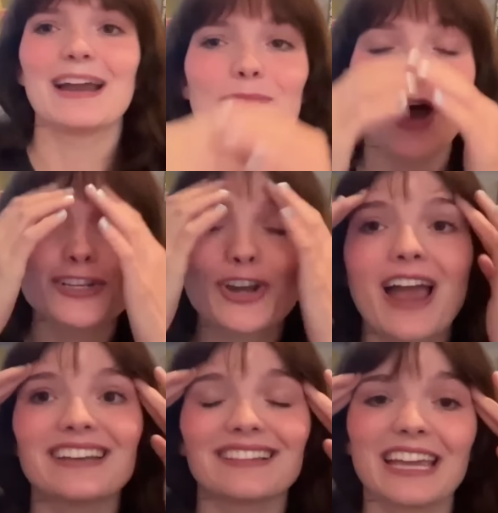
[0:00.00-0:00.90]
and I'm not
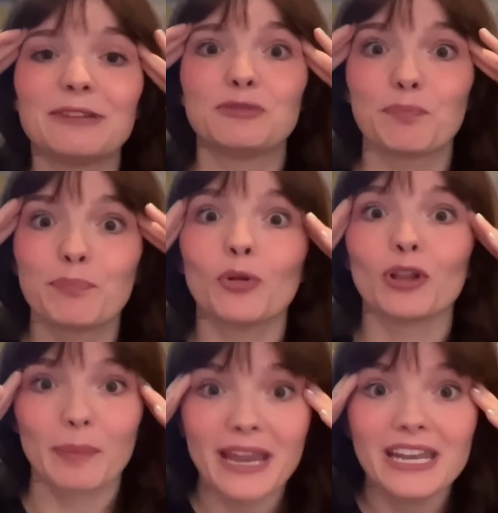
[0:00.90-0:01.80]
trying to like
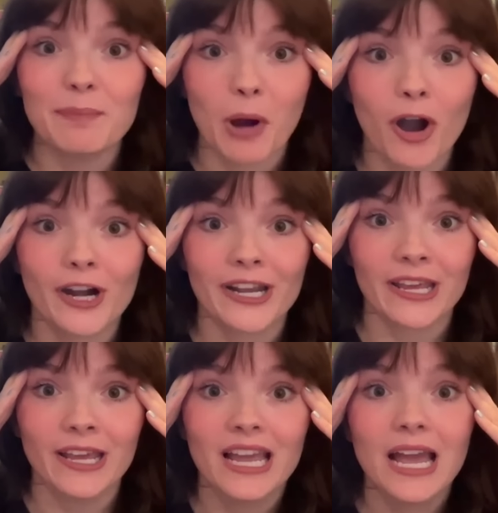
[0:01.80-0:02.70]
pull a pity
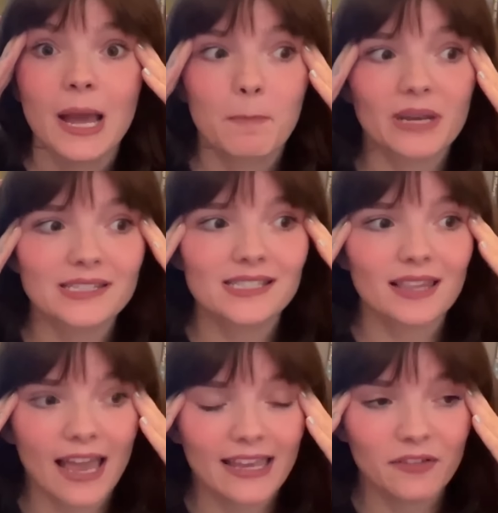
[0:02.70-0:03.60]
party, but it's
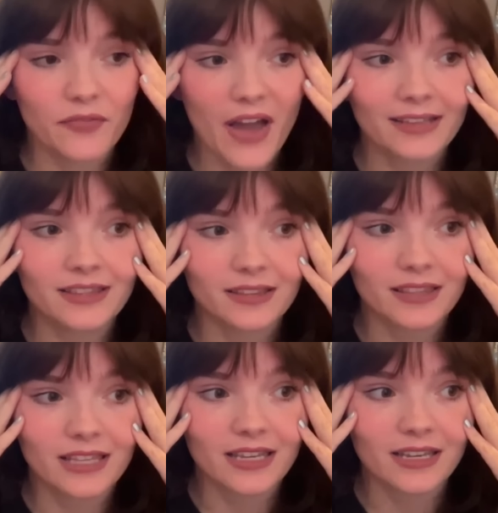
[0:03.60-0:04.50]
like yeah, the no. fact that
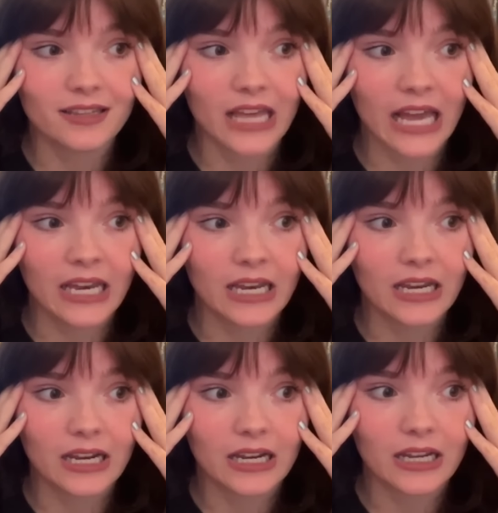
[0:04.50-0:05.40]
the that
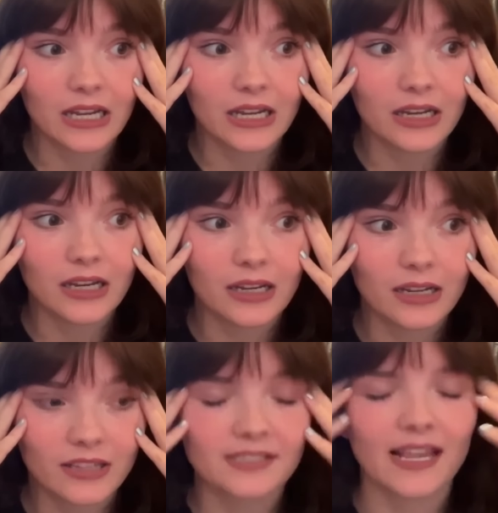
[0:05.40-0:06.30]

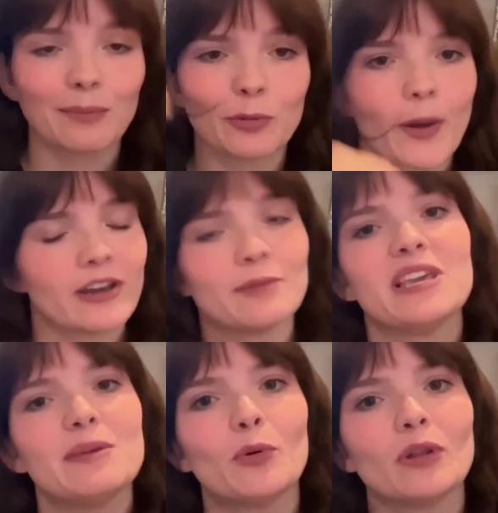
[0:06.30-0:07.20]
these able-bodied
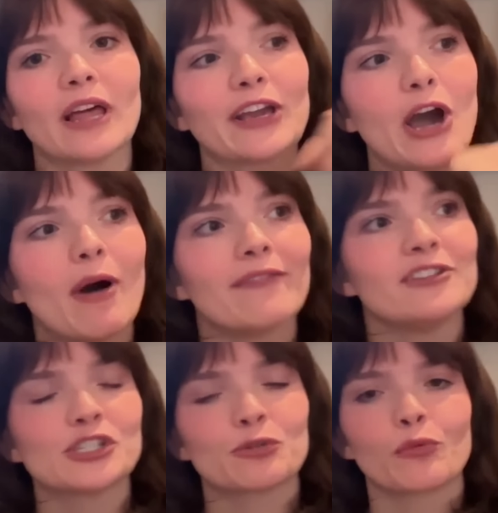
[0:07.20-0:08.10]
people like go off
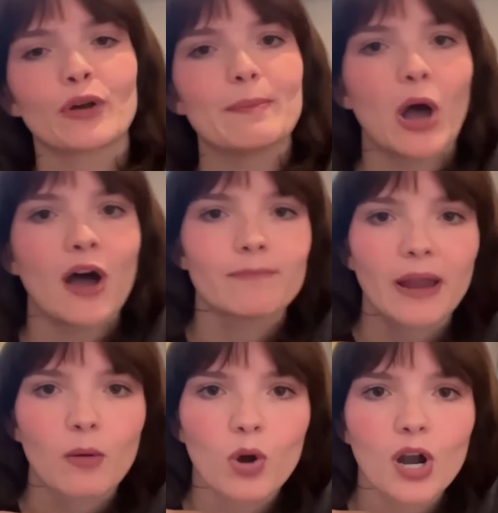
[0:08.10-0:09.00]
and just rip off
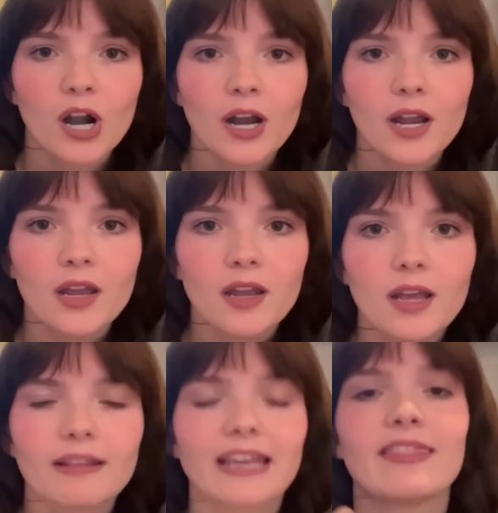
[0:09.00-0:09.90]
my work
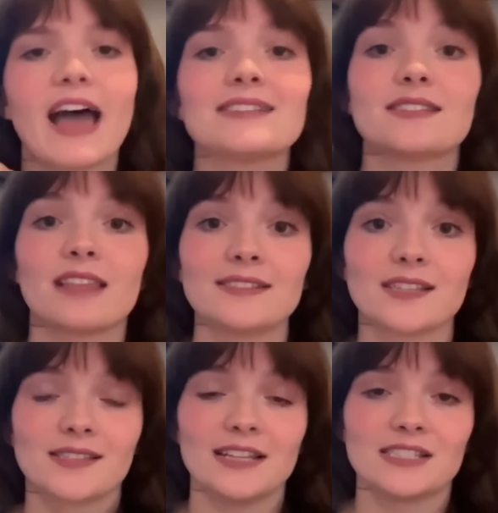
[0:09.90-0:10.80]
like that's yeah,
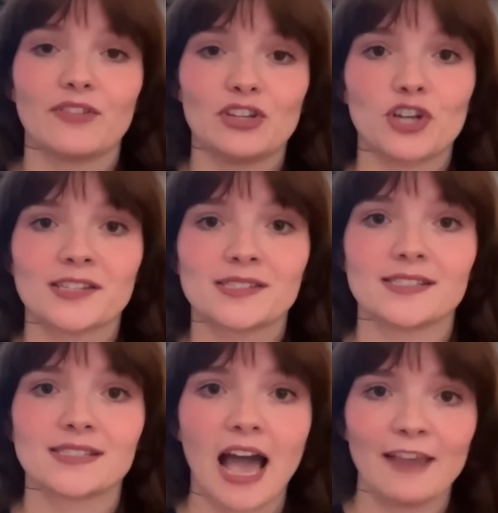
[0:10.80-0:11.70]
that's a yeah. sense of
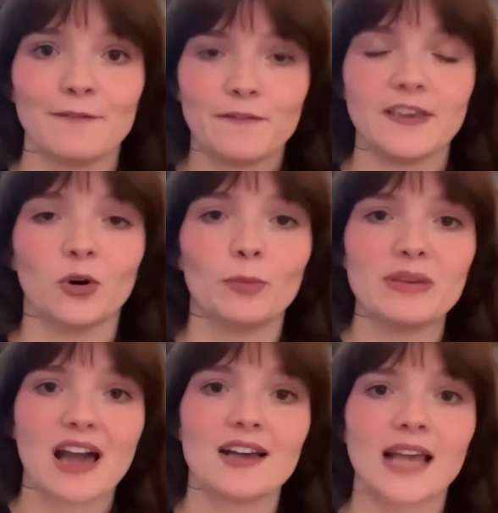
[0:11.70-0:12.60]
injustice that i feel
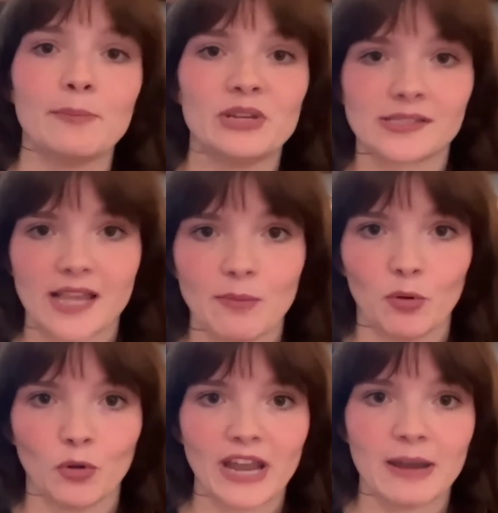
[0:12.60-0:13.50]
because i'm
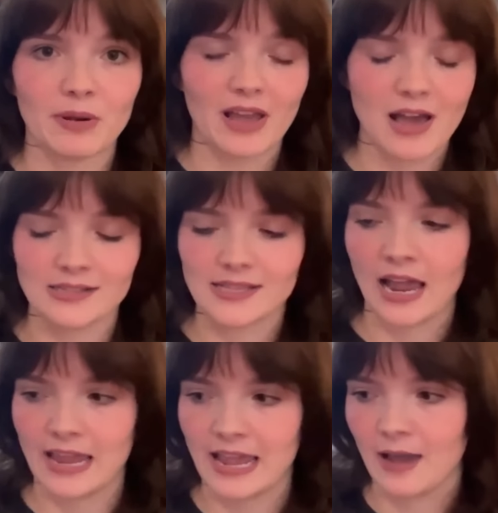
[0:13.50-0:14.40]
disabled and because
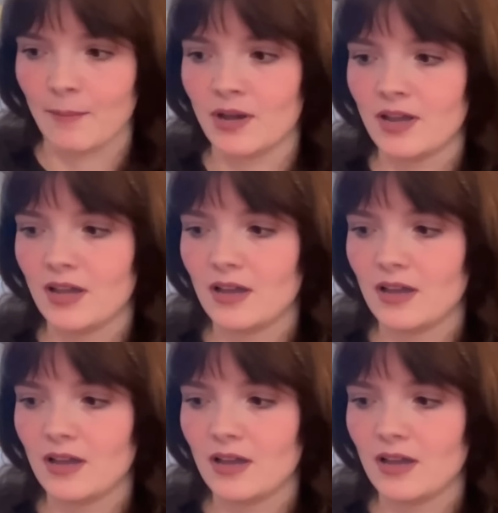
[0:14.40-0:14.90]
i am